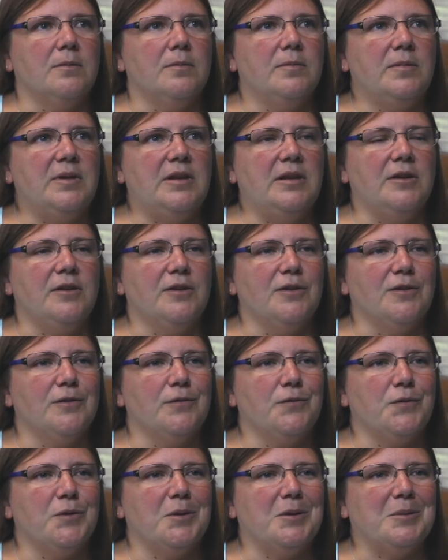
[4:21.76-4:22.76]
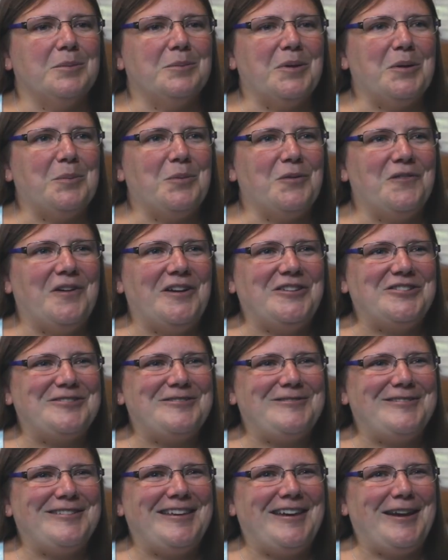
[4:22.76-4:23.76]
hear from a
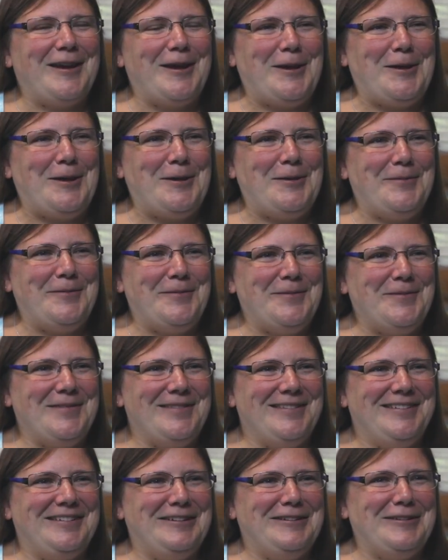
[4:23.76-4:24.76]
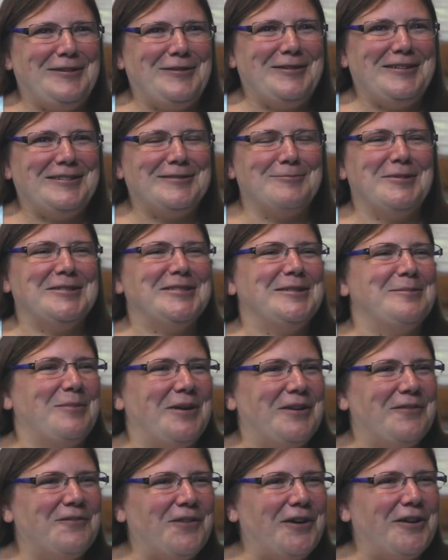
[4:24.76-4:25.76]
professional that, hey, this wasn't
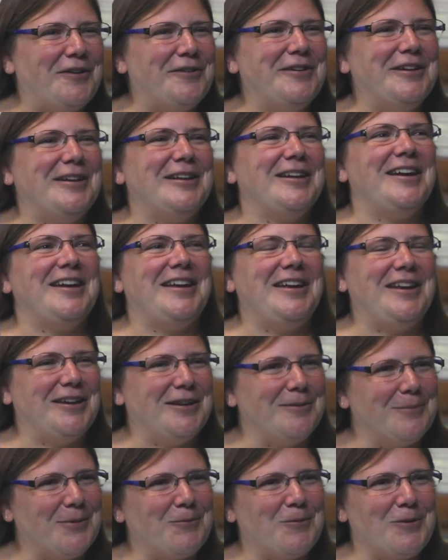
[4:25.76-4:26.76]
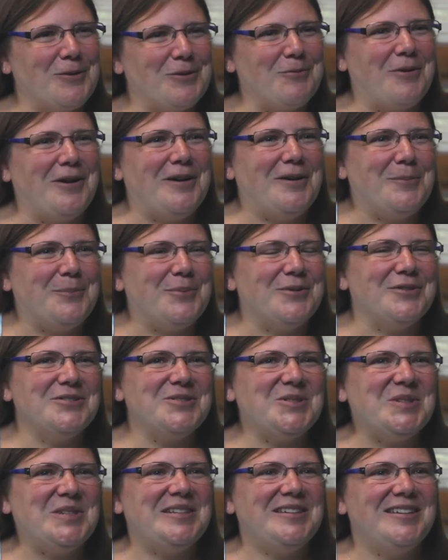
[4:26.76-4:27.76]
my fault and I am a worthwhile
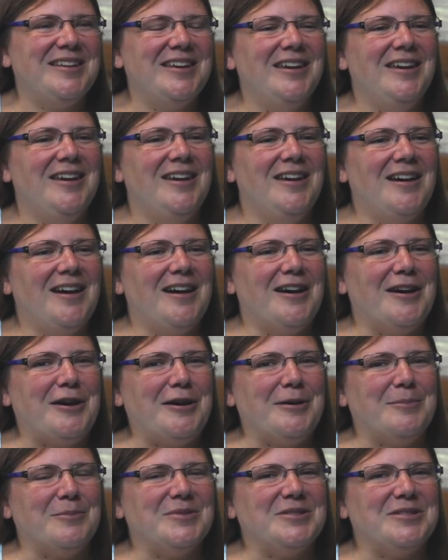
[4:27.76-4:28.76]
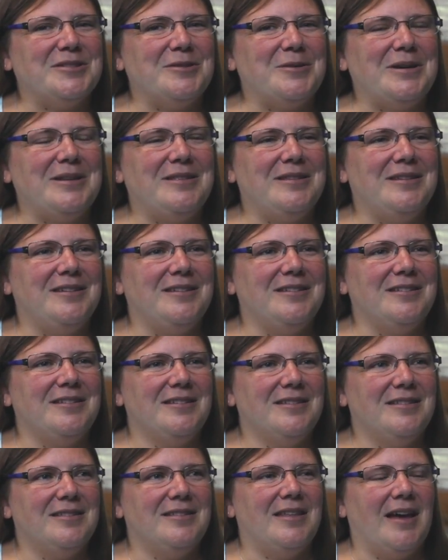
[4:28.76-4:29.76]
person. So I think
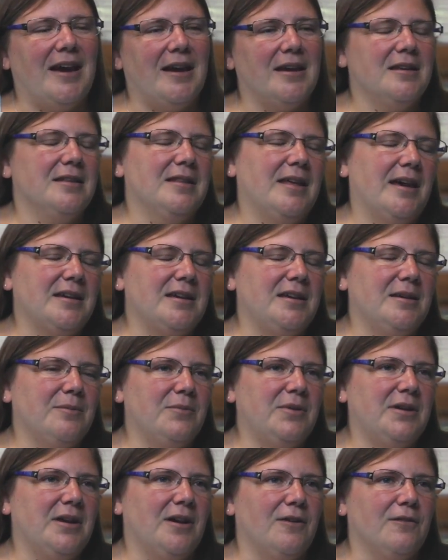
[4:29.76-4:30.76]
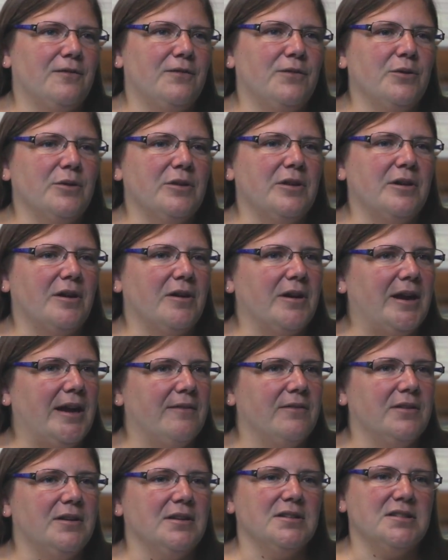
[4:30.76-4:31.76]
that can be helpful. There are
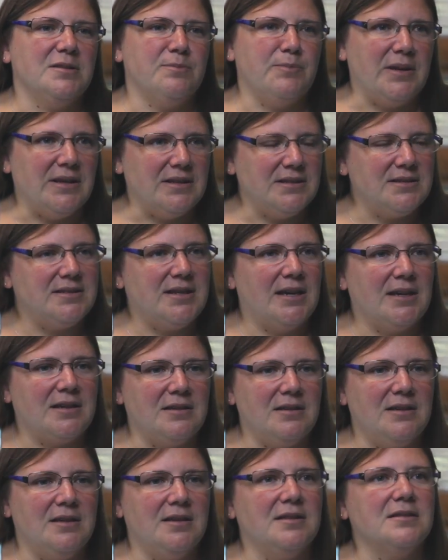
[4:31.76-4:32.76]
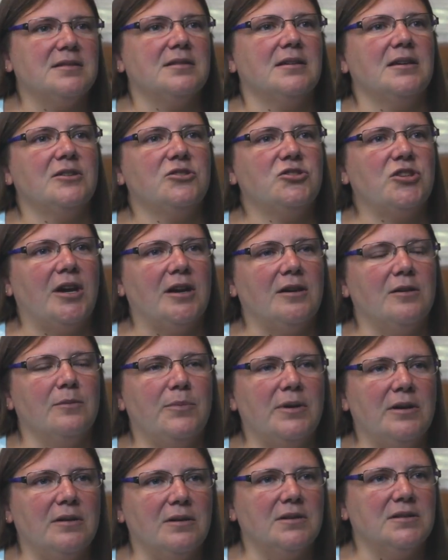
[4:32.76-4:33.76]
evidence-based techniques like
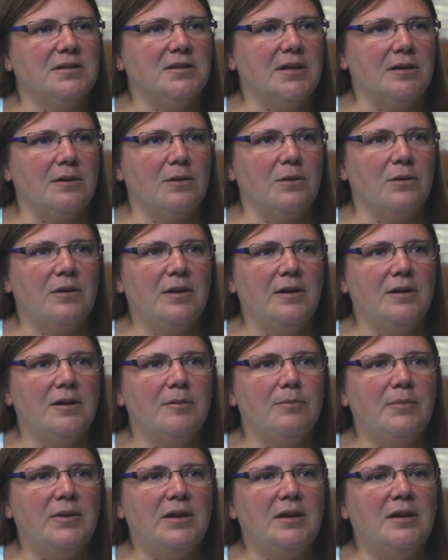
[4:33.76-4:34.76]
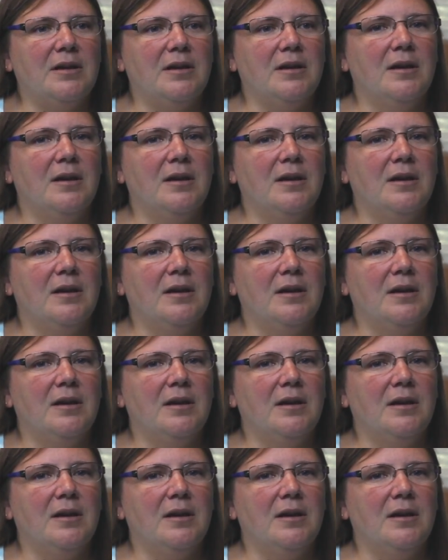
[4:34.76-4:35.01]
child-parent psychotherapy,